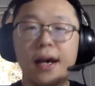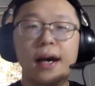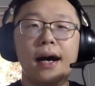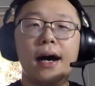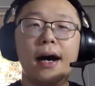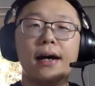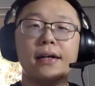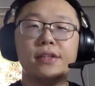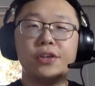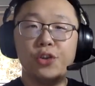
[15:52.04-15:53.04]

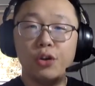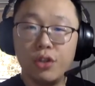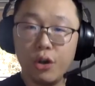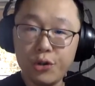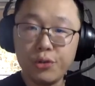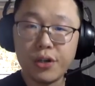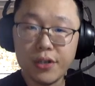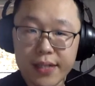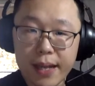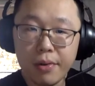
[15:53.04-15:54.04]
the no U-turn
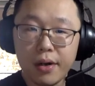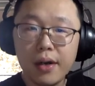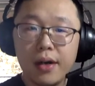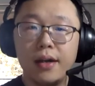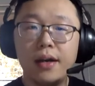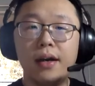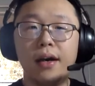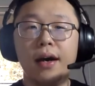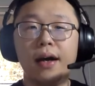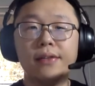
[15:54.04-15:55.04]
sampler,
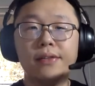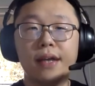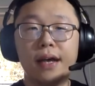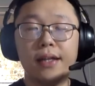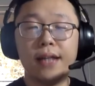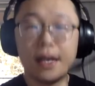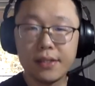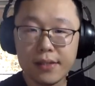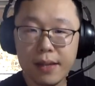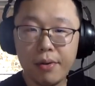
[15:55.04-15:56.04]
the not
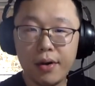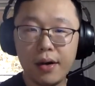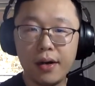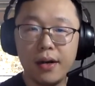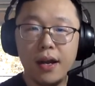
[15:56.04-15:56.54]
sampler